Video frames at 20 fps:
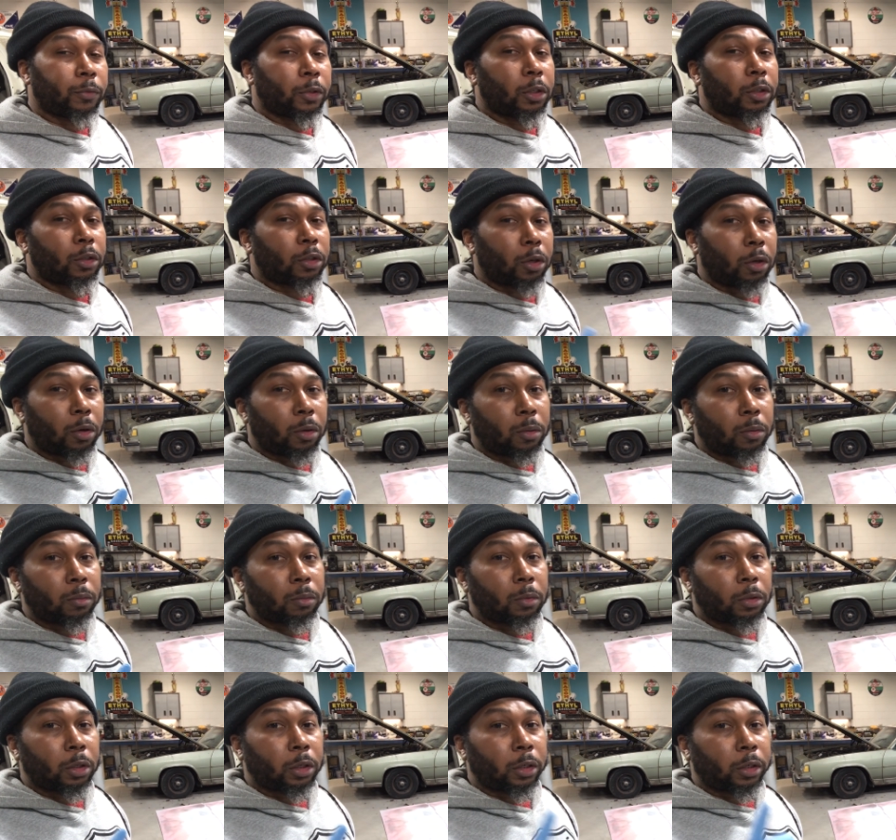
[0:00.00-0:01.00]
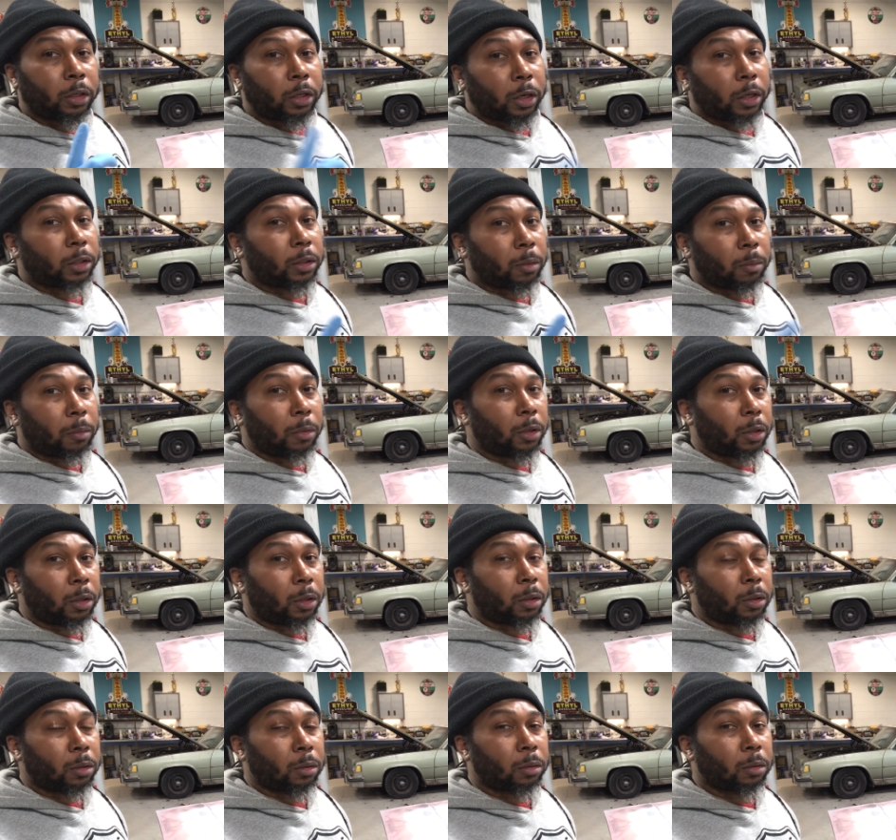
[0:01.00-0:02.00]
So it doesn't
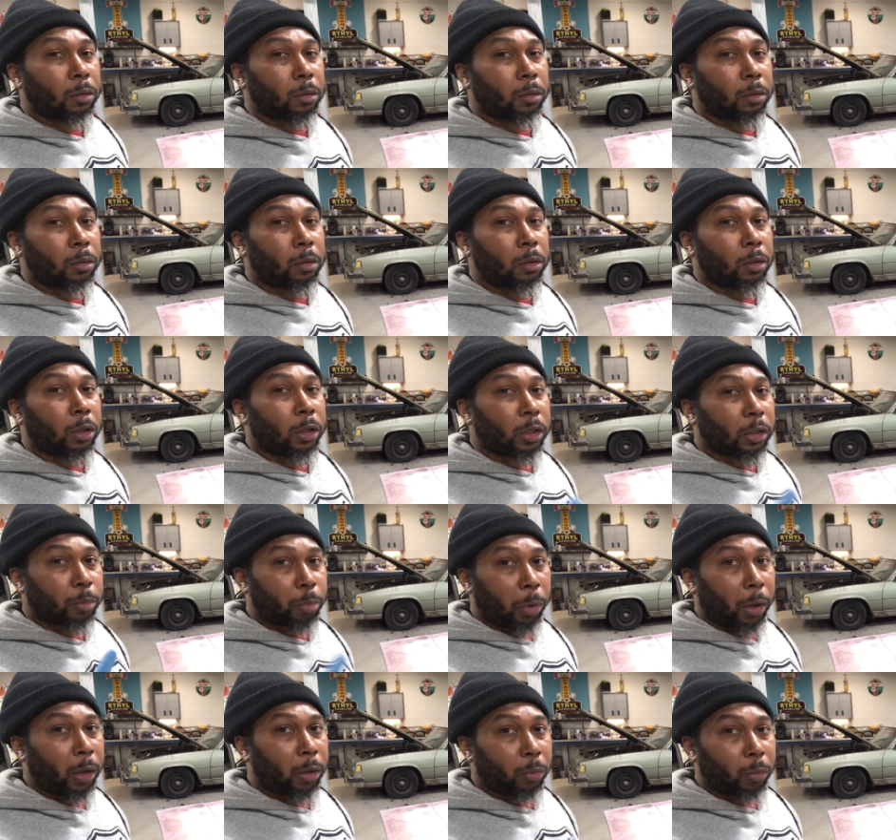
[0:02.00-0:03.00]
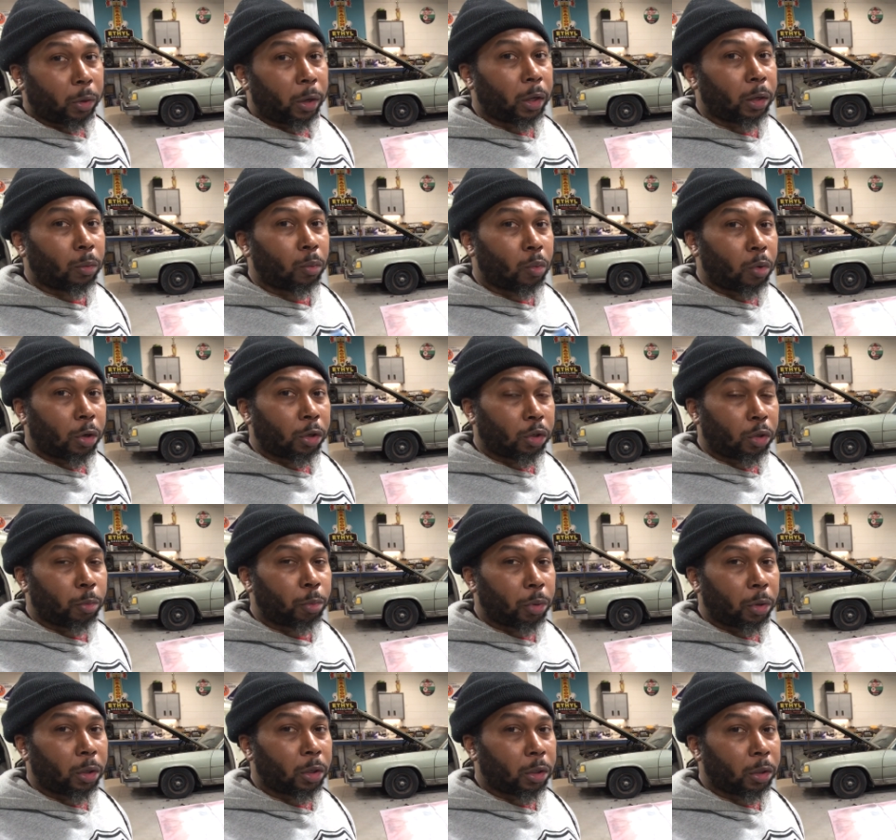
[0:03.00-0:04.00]
mean it's paint ready once you
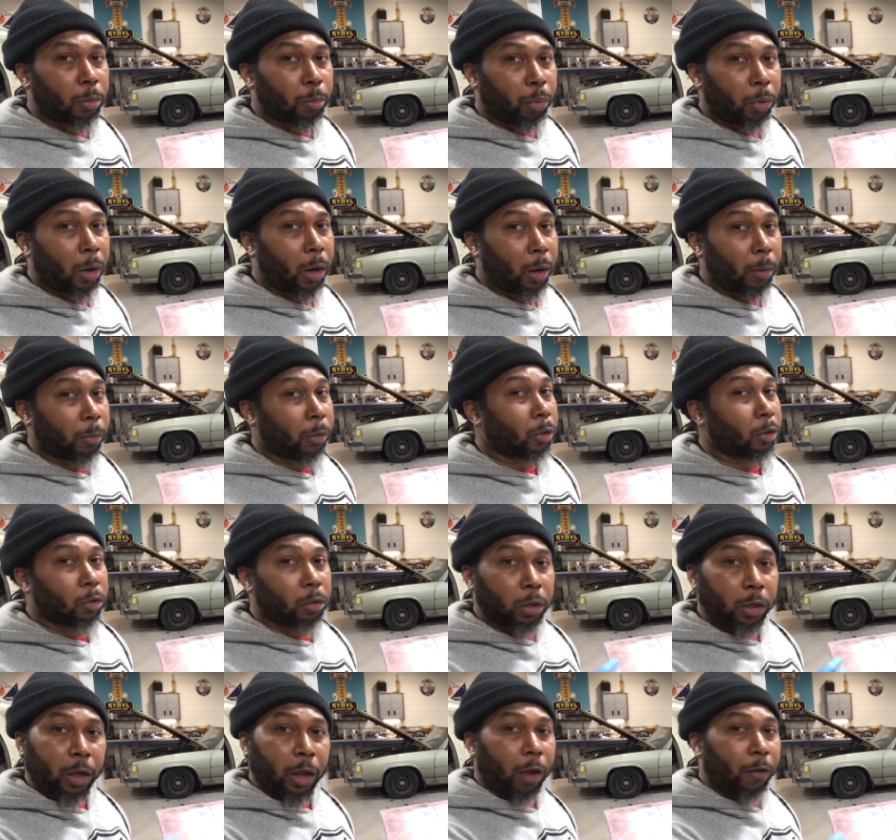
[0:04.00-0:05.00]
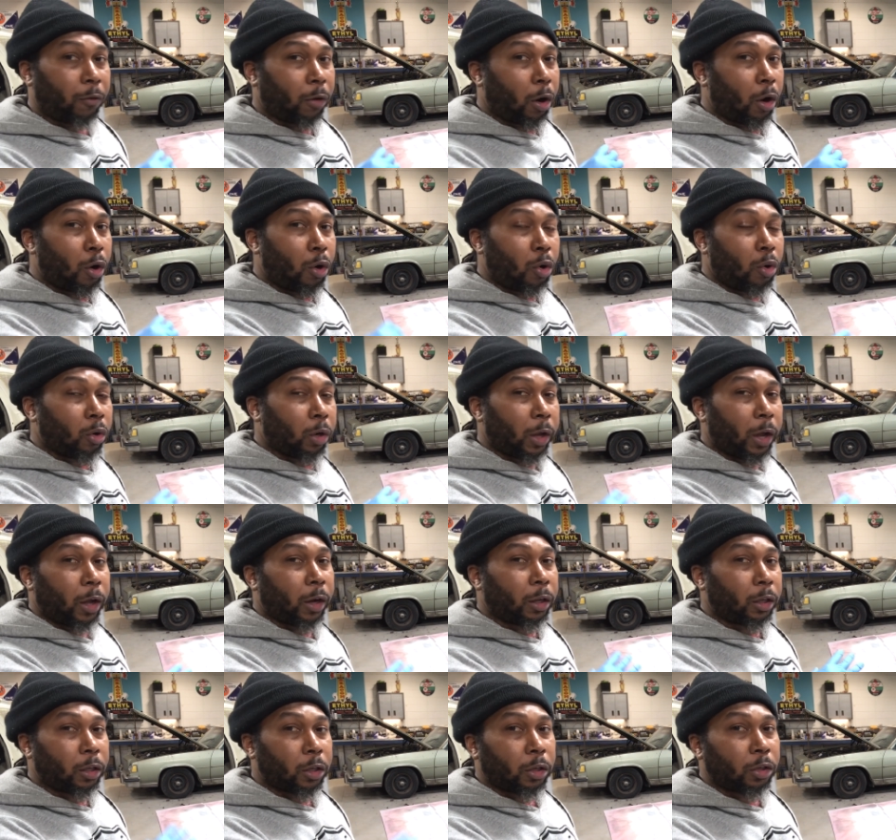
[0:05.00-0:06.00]
put it in primer. You could have a whole lot
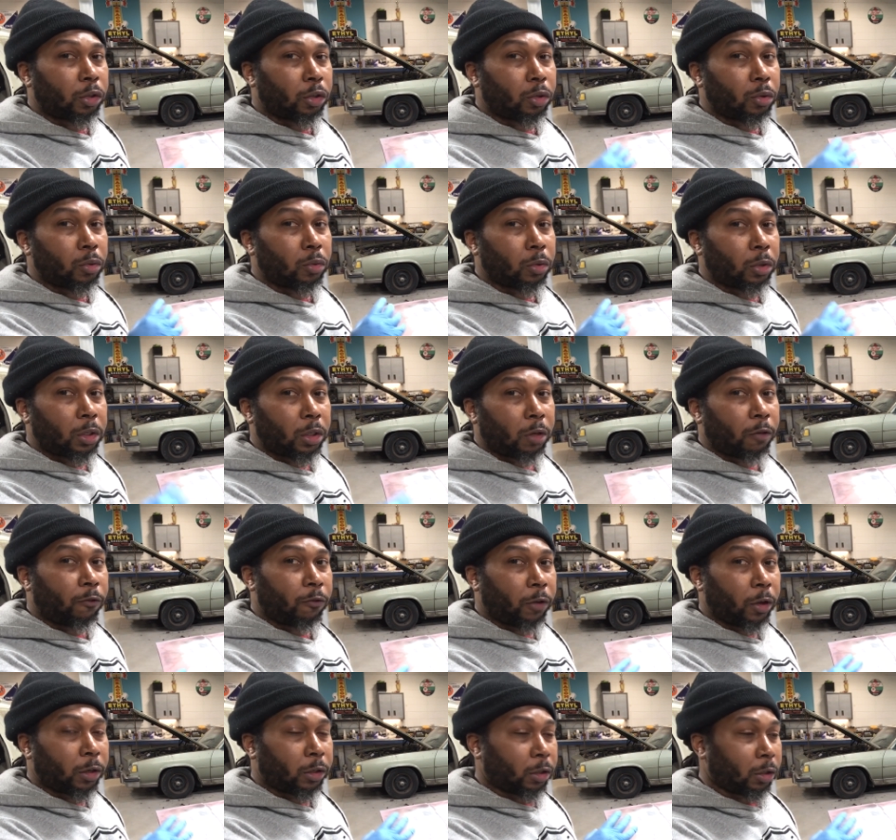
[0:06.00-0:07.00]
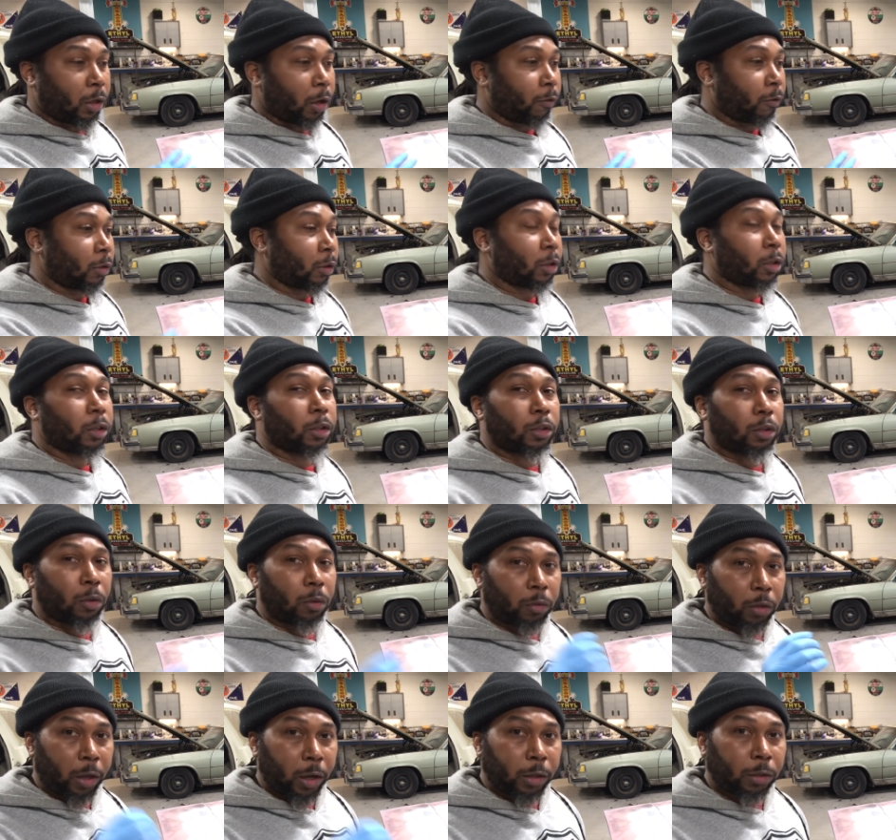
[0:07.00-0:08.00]
of issues, defects, and everything. So
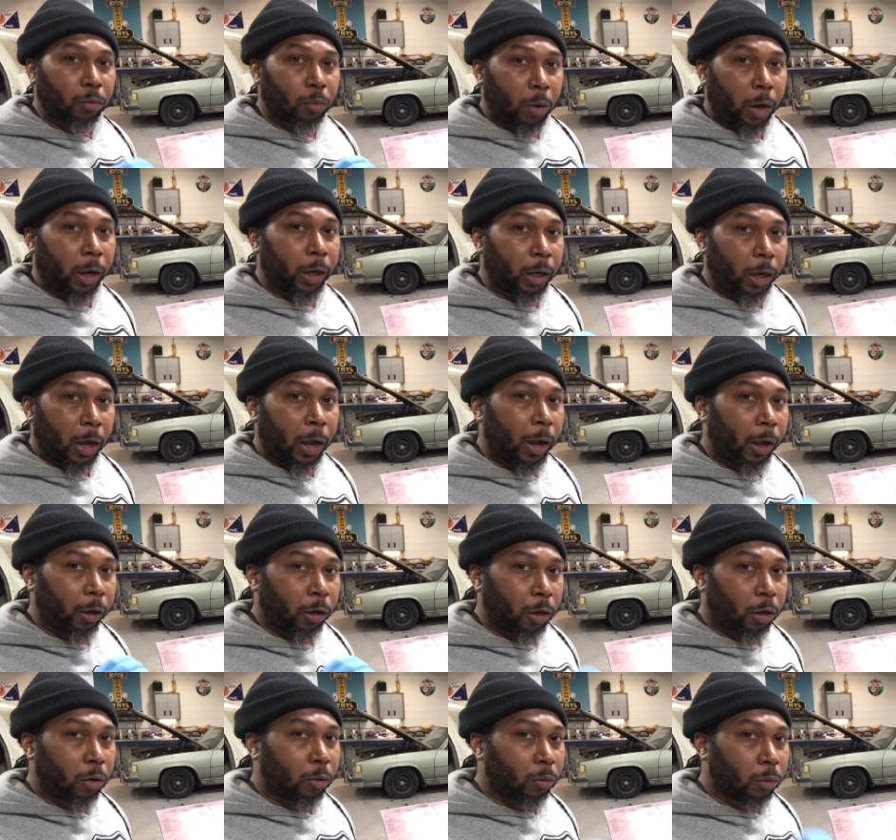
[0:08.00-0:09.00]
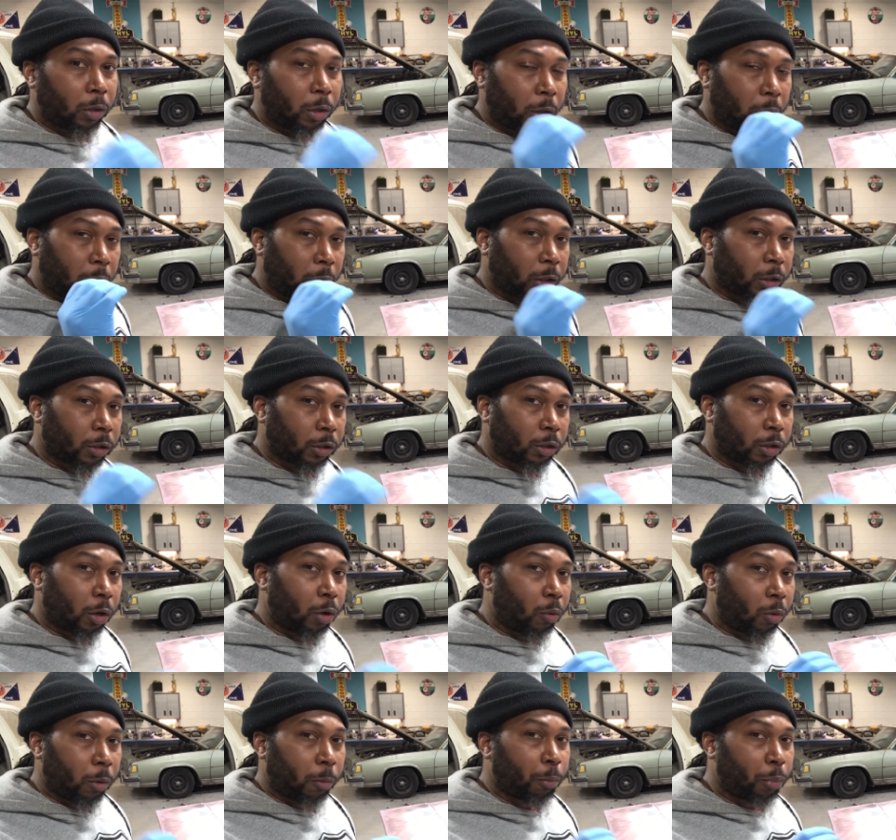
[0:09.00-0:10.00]
that's why guide coat is
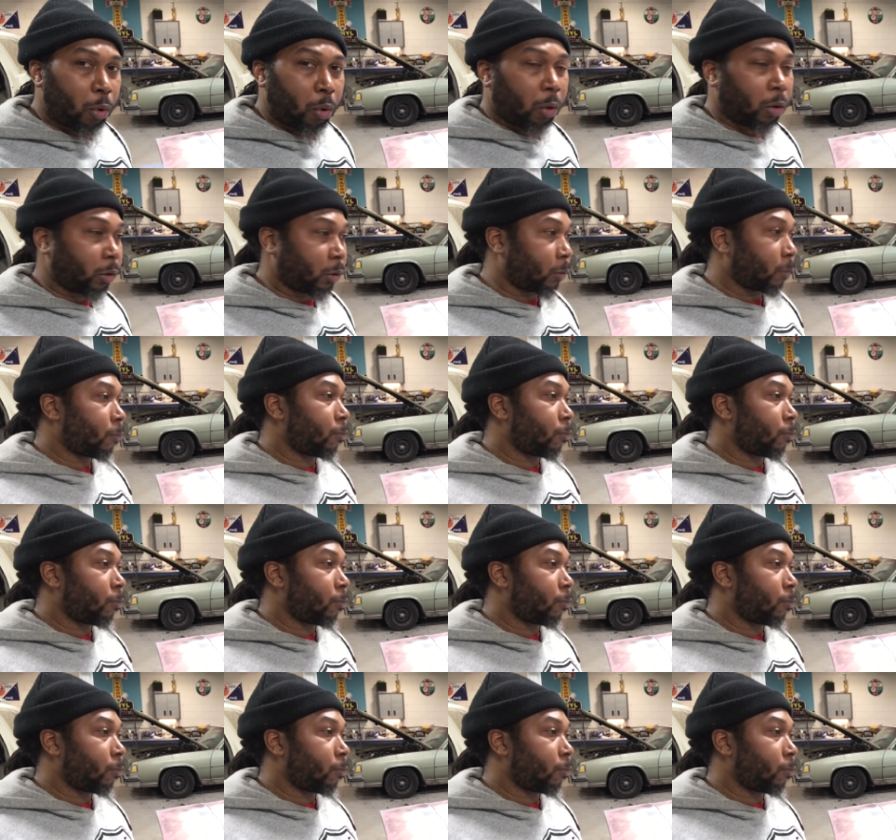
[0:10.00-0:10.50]
so important.